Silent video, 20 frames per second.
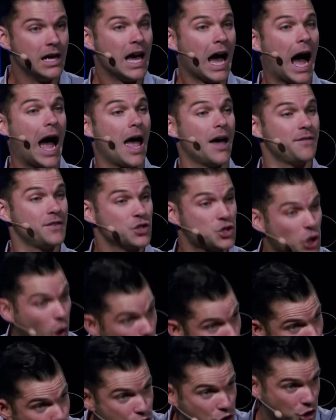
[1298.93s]
I haven't
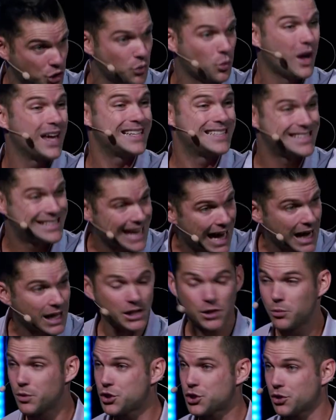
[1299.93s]
told you exactly
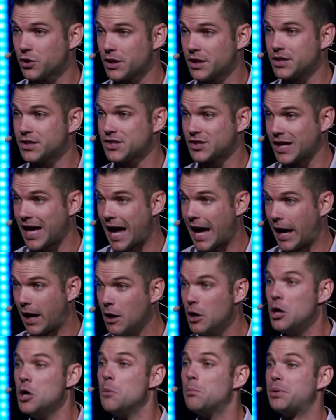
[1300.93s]
what you're going to say,
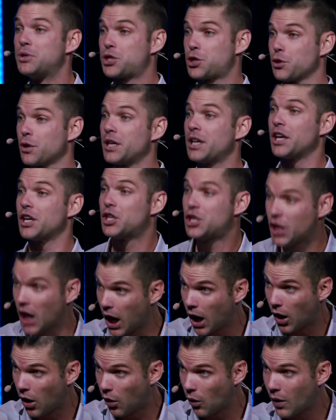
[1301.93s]
but you're going to
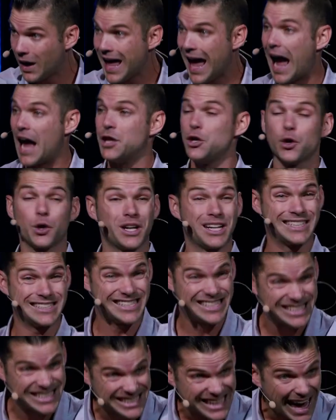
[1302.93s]
go and you're going to
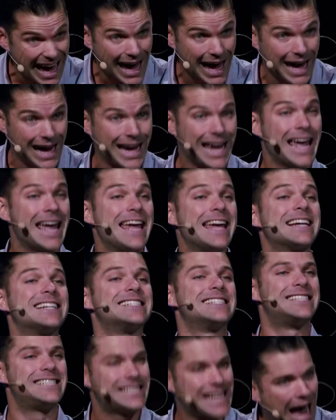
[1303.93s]
say
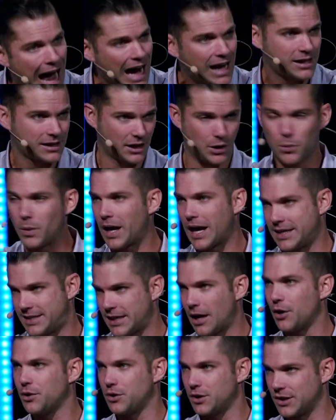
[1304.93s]
exactly what I
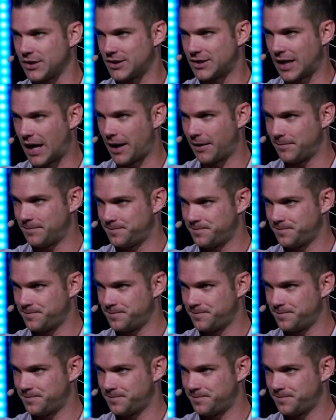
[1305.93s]
tell you to say.